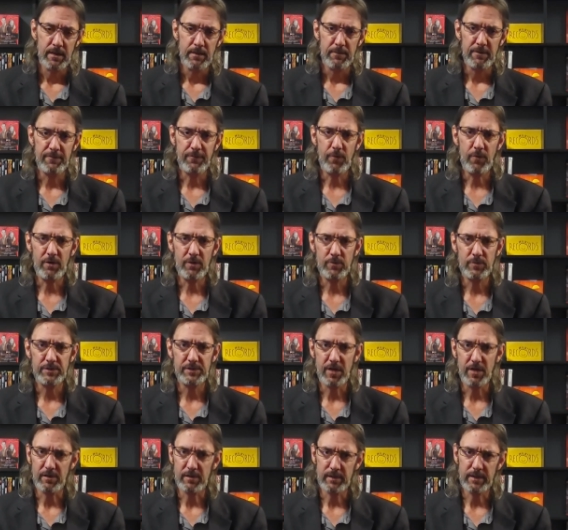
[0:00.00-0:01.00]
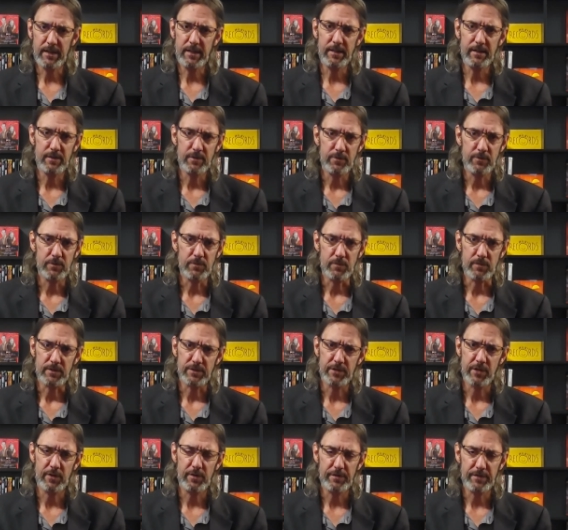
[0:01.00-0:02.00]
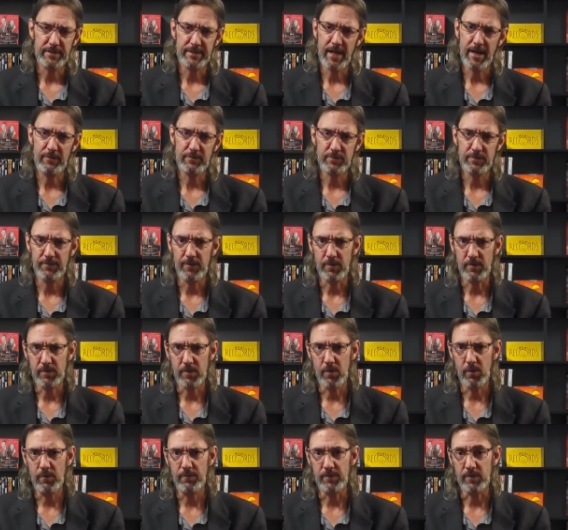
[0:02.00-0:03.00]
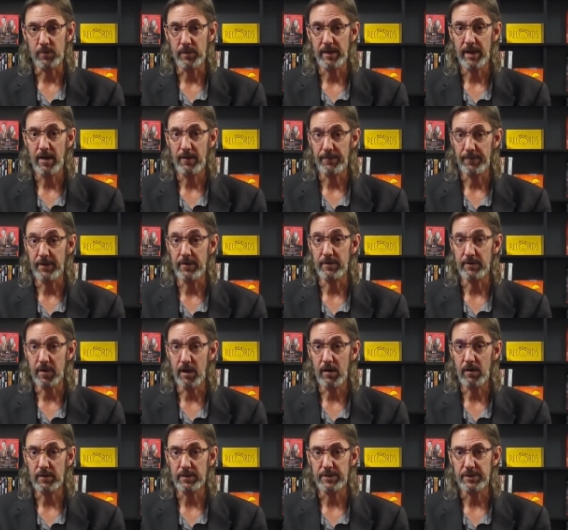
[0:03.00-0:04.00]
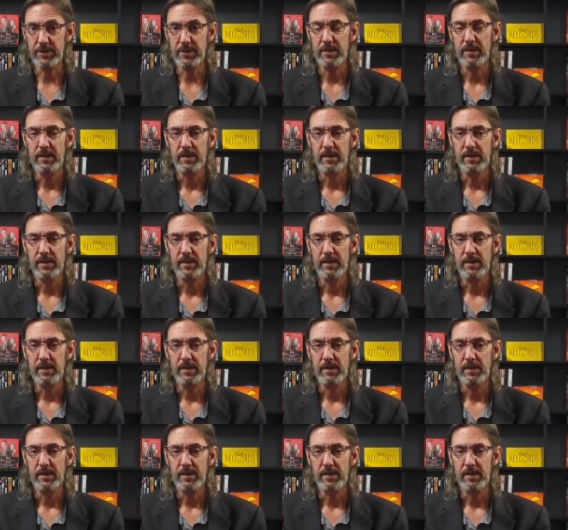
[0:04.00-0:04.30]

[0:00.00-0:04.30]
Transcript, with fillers: Before it was our lead who turned the townsfolk over without their knowledge,